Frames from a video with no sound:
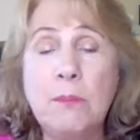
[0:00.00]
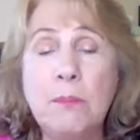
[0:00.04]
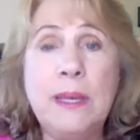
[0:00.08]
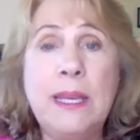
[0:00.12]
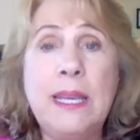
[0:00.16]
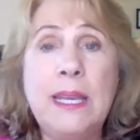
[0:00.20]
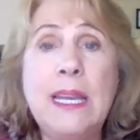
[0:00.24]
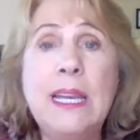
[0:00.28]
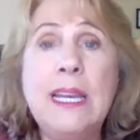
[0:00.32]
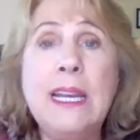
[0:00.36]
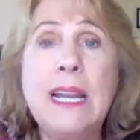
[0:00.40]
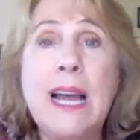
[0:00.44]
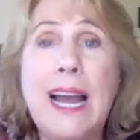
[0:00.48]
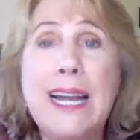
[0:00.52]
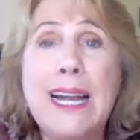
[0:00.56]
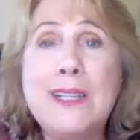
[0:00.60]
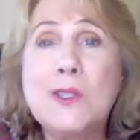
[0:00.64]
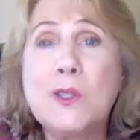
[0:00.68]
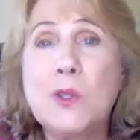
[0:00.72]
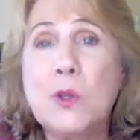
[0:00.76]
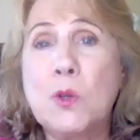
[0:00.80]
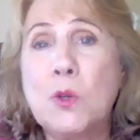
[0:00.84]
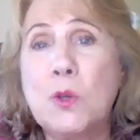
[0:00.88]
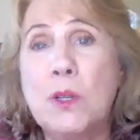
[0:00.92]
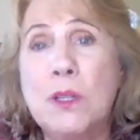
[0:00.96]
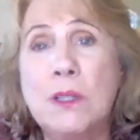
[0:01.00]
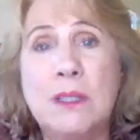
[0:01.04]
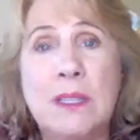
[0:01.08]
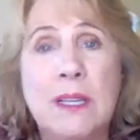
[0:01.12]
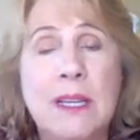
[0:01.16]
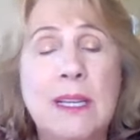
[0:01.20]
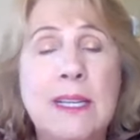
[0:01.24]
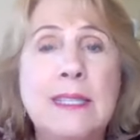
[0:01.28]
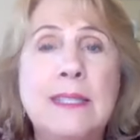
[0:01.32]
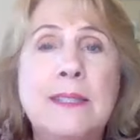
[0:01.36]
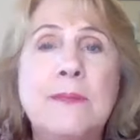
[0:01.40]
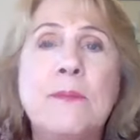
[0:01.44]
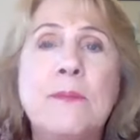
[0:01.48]
beginning high school.
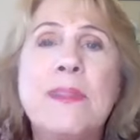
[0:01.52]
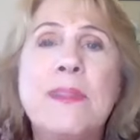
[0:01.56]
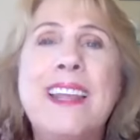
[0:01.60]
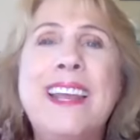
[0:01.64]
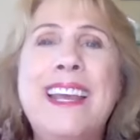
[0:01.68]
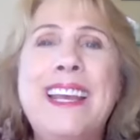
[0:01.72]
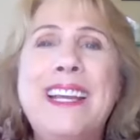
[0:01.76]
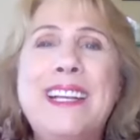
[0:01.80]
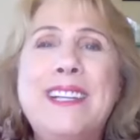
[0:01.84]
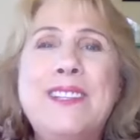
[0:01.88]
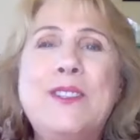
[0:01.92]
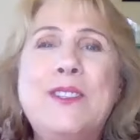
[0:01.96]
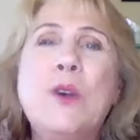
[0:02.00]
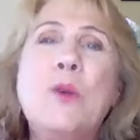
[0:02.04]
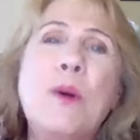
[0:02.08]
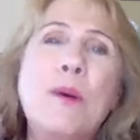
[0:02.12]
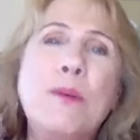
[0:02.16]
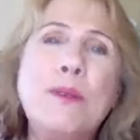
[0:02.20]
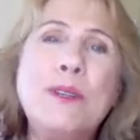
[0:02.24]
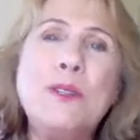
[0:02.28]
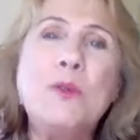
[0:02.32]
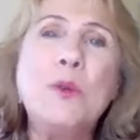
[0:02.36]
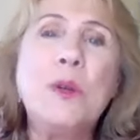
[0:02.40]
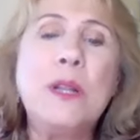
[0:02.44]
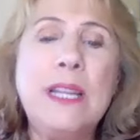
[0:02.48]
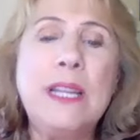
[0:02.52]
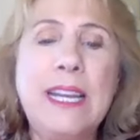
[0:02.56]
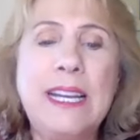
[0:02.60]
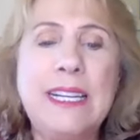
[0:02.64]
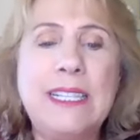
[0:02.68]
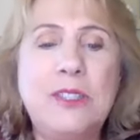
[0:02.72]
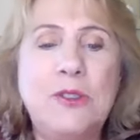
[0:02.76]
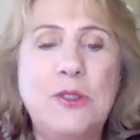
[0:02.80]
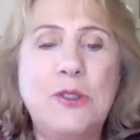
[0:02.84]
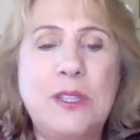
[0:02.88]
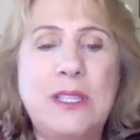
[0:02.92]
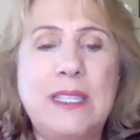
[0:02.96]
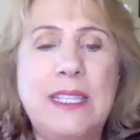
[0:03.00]
Because so what was really
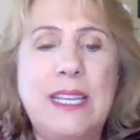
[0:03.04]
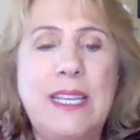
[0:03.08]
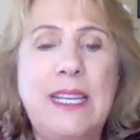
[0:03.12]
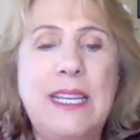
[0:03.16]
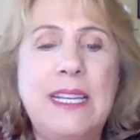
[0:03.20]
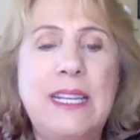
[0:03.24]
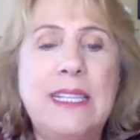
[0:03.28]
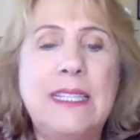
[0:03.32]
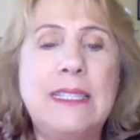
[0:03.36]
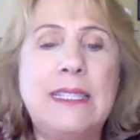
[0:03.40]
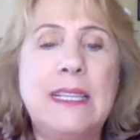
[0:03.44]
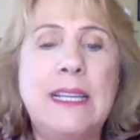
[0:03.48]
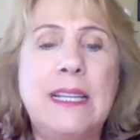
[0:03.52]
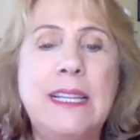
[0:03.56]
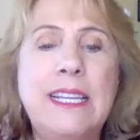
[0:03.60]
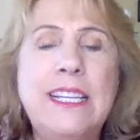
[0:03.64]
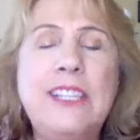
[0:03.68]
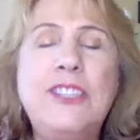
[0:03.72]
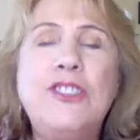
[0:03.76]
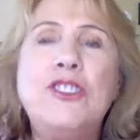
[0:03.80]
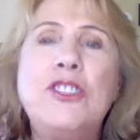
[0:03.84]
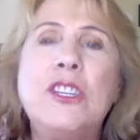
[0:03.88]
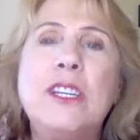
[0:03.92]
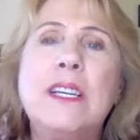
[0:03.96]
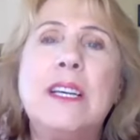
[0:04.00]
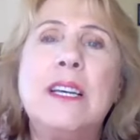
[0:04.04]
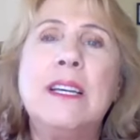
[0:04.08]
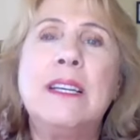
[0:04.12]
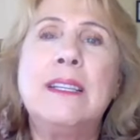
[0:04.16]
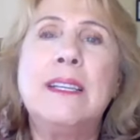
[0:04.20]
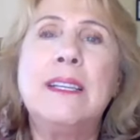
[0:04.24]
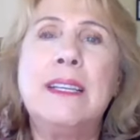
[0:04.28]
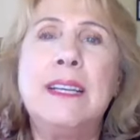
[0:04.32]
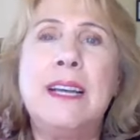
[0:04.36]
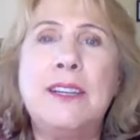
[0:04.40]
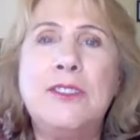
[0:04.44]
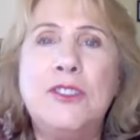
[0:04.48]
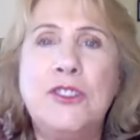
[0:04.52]
interesting is Alicia
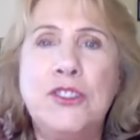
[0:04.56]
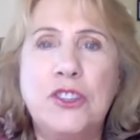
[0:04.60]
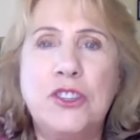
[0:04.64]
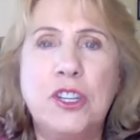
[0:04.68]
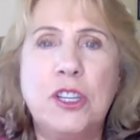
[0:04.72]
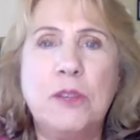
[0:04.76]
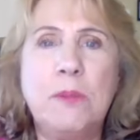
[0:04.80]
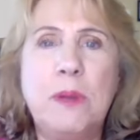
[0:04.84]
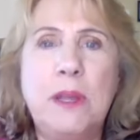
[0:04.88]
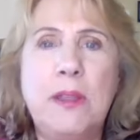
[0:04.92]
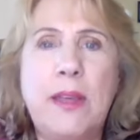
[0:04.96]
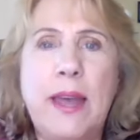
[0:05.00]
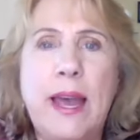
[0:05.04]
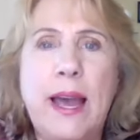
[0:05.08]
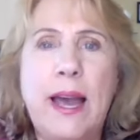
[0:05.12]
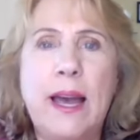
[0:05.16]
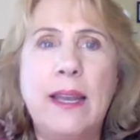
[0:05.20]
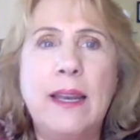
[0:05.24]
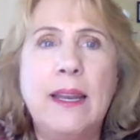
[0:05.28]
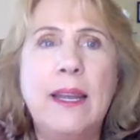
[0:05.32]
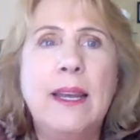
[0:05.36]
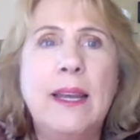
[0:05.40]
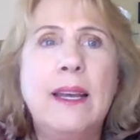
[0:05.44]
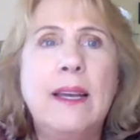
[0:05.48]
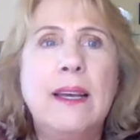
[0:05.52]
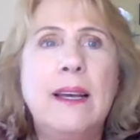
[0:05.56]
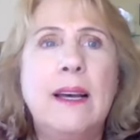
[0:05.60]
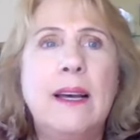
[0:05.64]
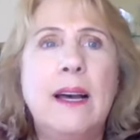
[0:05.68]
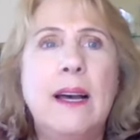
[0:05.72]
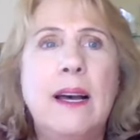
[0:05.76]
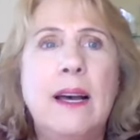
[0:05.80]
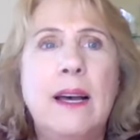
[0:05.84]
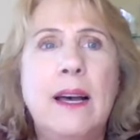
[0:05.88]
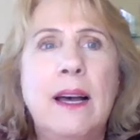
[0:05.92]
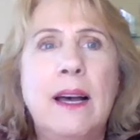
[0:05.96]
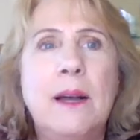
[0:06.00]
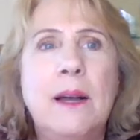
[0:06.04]
assured me that
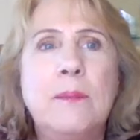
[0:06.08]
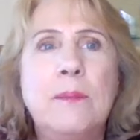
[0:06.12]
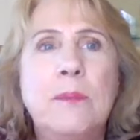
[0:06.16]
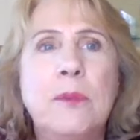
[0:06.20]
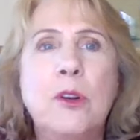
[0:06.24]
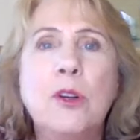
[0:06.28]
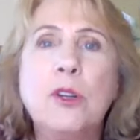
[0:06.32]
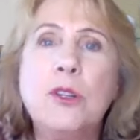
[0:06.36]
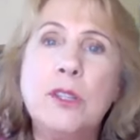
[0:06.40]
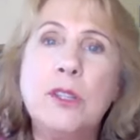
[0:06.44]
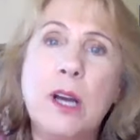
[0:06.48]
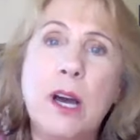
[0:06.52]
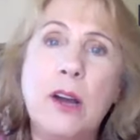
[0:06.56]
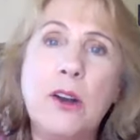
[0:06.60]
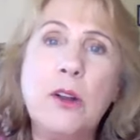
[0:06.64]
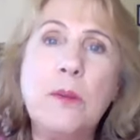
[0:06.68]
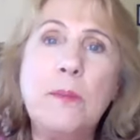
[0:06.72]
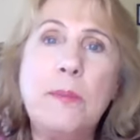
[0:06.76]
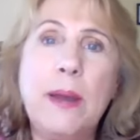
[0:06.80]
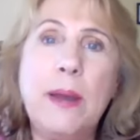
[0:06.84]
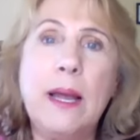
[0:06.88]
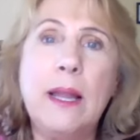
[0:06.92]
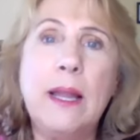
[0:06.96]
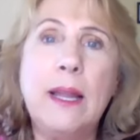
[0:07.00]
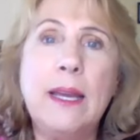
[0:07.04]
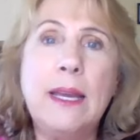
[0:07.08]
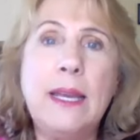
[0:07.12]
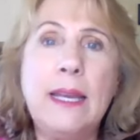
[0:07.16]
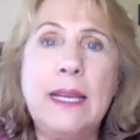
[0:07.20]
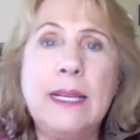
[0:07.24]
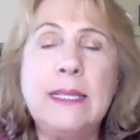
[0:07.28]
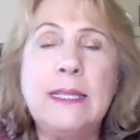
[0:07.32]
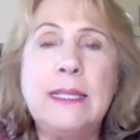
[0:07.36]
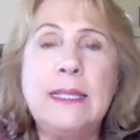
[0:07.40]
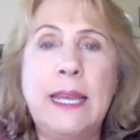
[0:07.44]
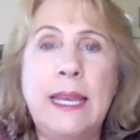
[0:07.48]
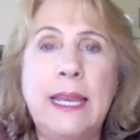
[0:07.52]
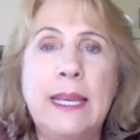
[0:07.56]
um, her daughter Bella
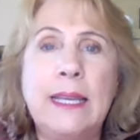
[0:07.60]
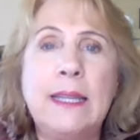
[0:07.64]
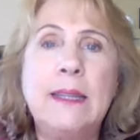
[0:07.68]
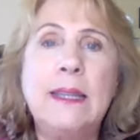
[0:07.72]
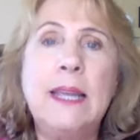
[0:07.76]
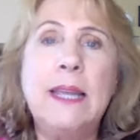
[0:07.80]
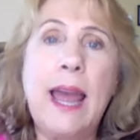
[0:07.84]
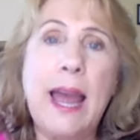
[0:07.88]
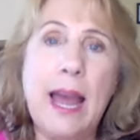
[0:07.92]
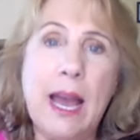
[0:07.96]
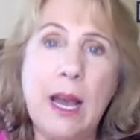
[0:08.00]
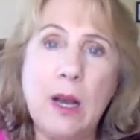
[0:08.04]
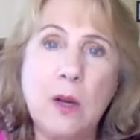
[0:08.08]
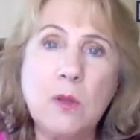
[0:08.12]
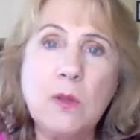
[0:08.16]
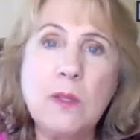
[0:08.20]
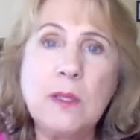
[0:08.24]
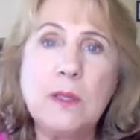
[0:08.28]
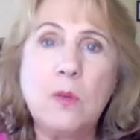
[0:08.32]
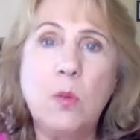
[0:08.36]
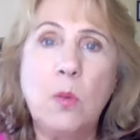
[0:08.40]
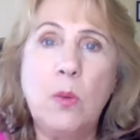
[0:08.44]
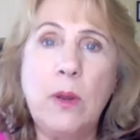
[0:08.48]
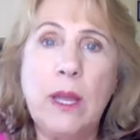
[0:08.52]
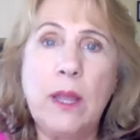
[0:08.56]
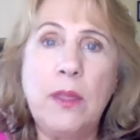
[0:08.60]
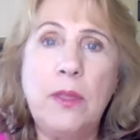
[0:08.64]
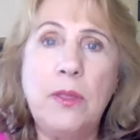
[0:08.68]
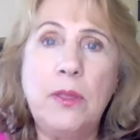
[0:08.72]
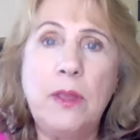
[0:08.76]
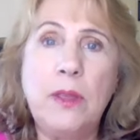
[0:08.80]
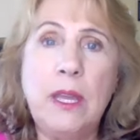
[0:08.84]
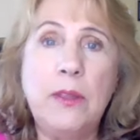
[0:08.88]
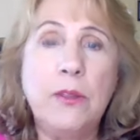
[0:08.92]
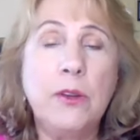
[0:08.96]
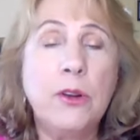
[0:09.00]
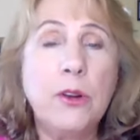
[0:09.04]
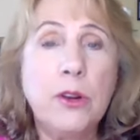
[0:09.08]
is in the house with
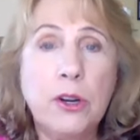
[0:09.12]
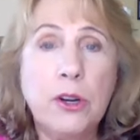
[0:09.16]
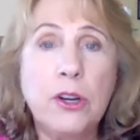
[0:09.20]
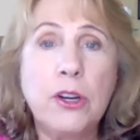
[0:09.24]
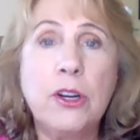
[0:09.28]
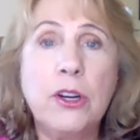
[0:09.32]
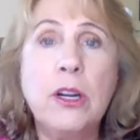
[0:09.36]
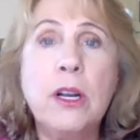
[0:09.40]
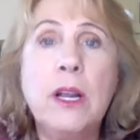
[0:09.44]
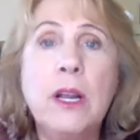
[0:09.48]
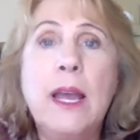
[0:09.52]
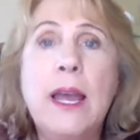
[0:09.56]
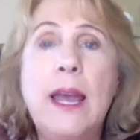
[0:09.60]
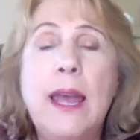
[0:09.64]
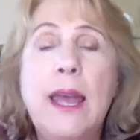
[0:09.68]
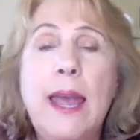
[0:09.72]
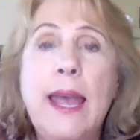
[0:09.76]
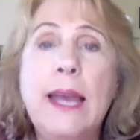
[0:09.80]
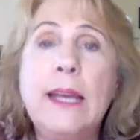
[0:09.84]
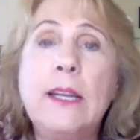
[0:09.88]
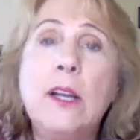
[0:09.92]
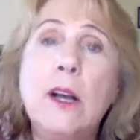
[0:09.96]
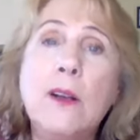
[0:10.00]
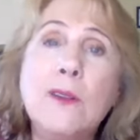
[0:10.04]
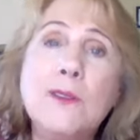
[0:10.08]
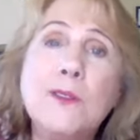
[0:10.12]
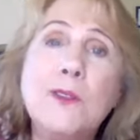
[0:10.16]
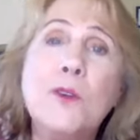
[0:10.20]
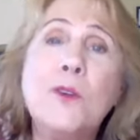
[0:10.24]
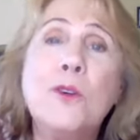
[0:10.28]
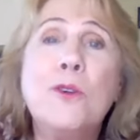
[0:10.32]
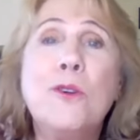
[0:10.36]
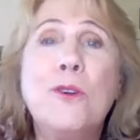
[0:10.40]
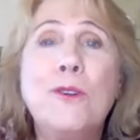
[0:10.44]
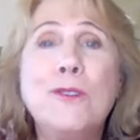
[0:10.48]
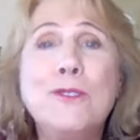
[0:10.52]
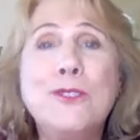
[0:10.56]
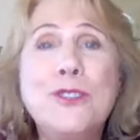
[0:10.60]
either her, and also
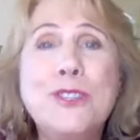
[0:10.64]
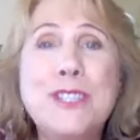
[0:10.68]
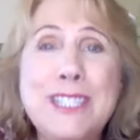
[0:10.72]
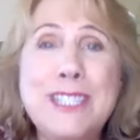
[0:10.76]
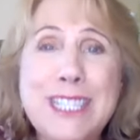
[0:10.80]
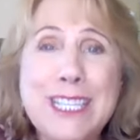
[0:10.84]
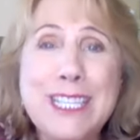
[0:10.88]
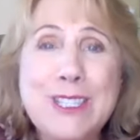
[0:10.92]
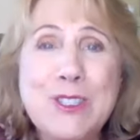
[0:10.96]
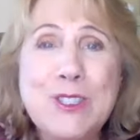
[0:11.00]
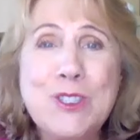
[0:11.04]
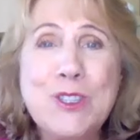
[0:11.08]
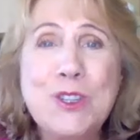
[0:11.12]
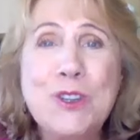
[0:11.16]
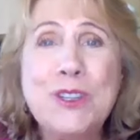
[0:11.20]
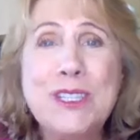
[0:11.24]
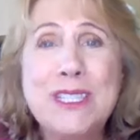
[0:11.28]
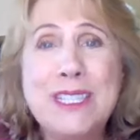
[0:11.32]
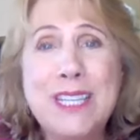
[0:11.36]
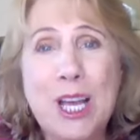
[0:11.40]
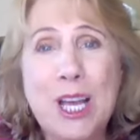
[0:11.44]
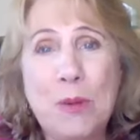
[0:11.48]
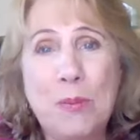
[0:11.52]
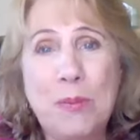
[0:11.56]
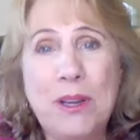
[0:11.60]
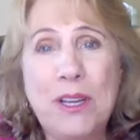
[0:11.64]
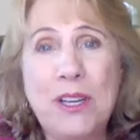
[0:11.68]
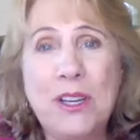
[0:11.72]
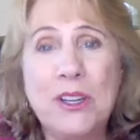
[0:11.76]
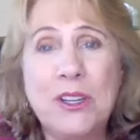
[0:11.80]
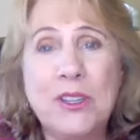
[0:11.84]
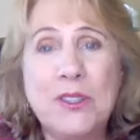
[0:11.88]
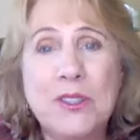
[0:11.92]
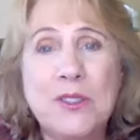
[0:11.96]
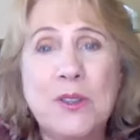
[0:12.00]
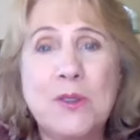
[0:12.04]
her older sister is helping her.